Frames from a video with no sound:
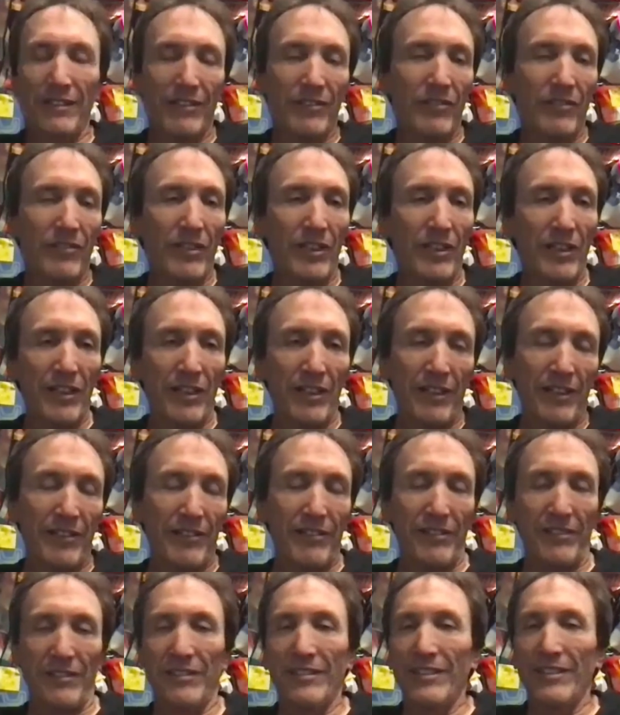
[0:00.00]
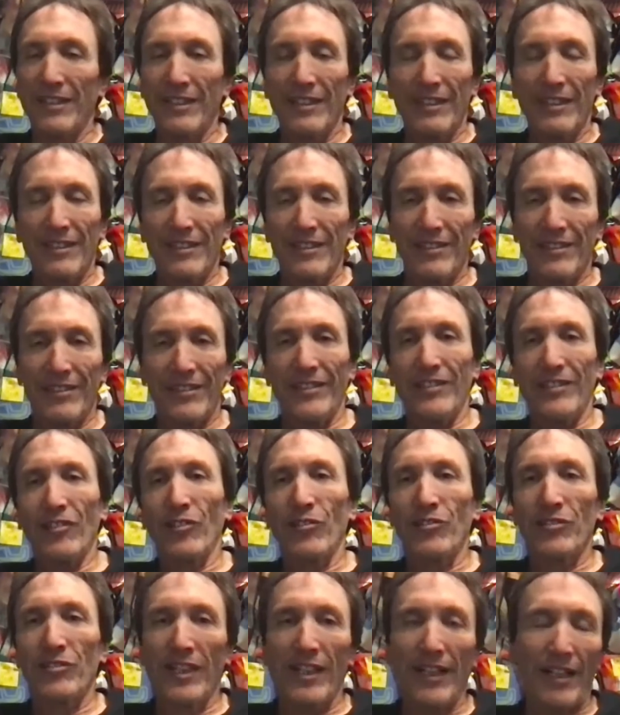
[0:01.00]
garage. She
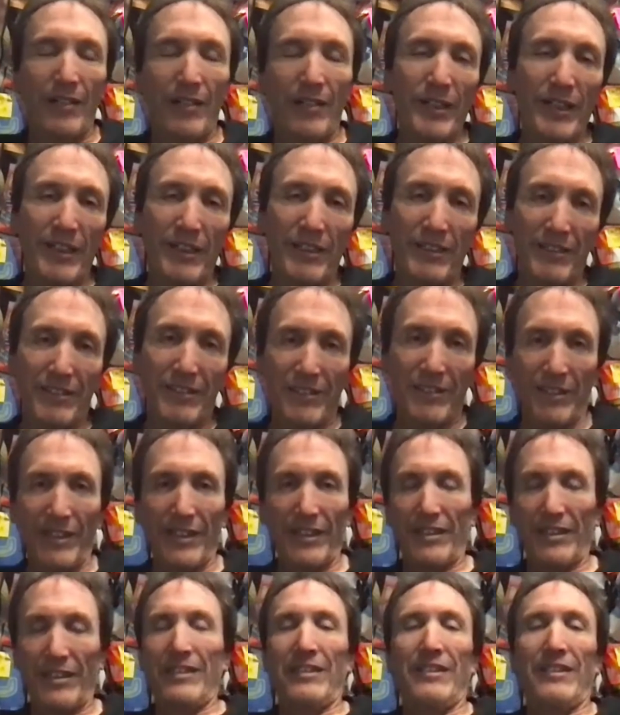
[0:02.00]
knows that. I mean, it's like,